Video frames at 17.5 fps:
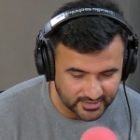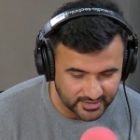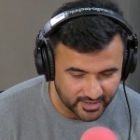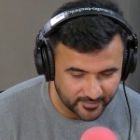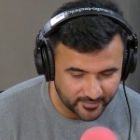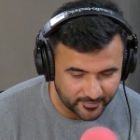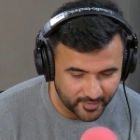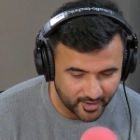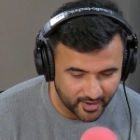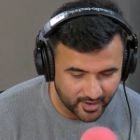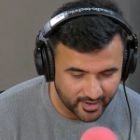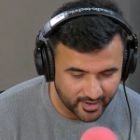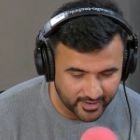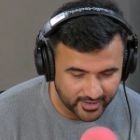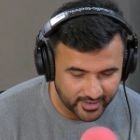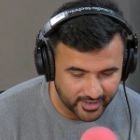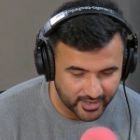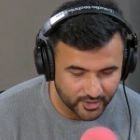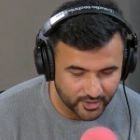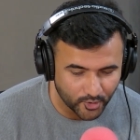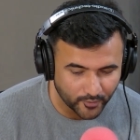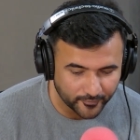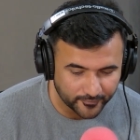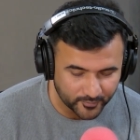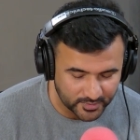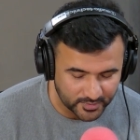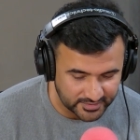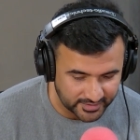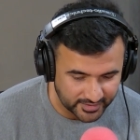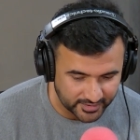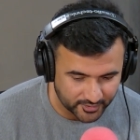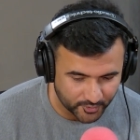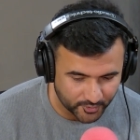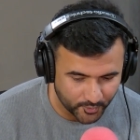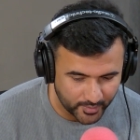uh, by Nouf
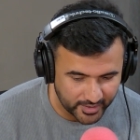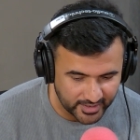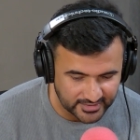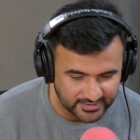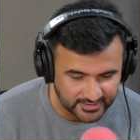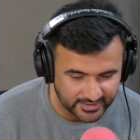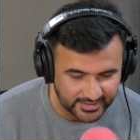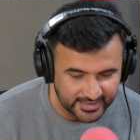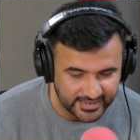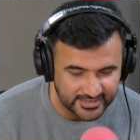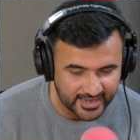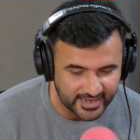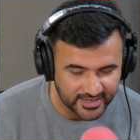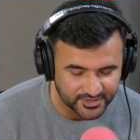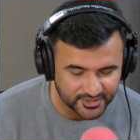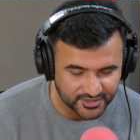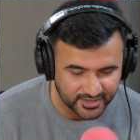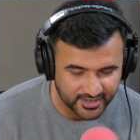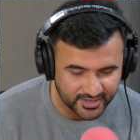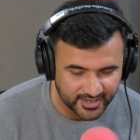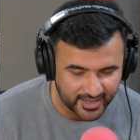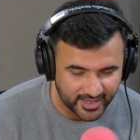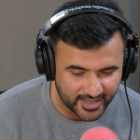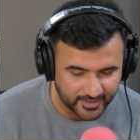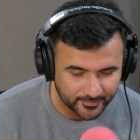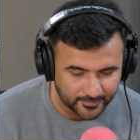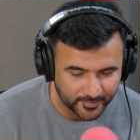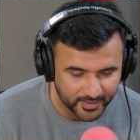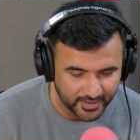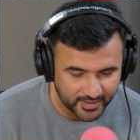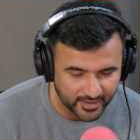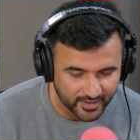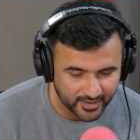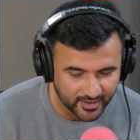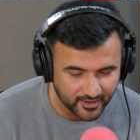Wazir, who is the lead engineer at
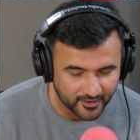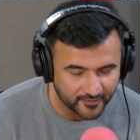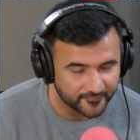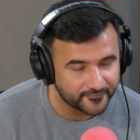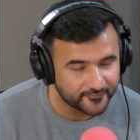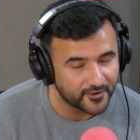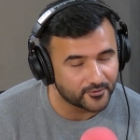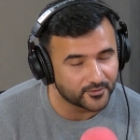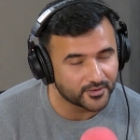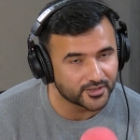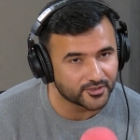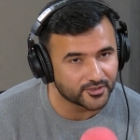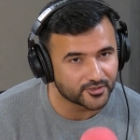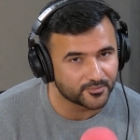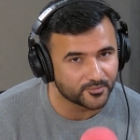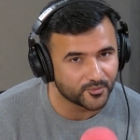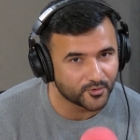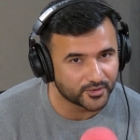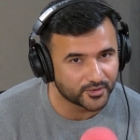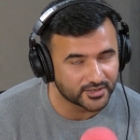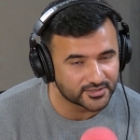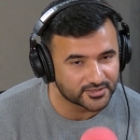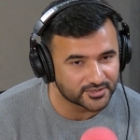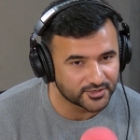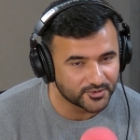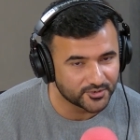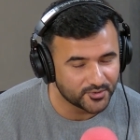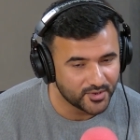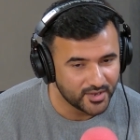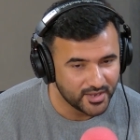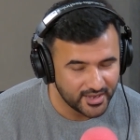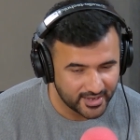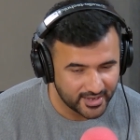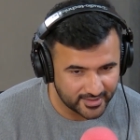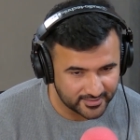Beeah, a very good good morning to you
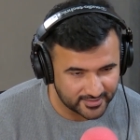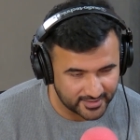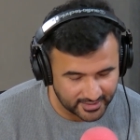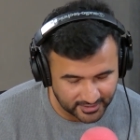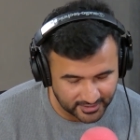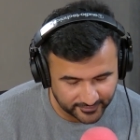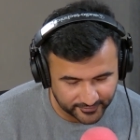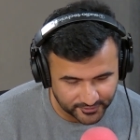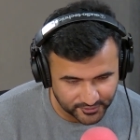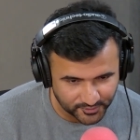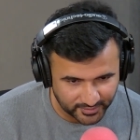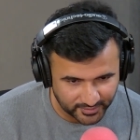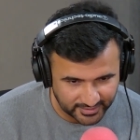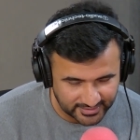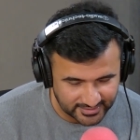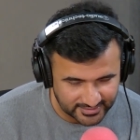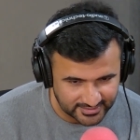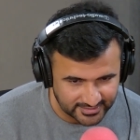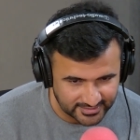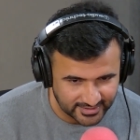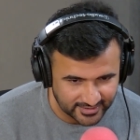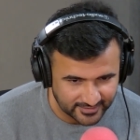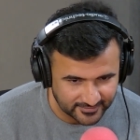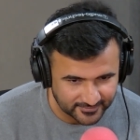and thank you for joining us today.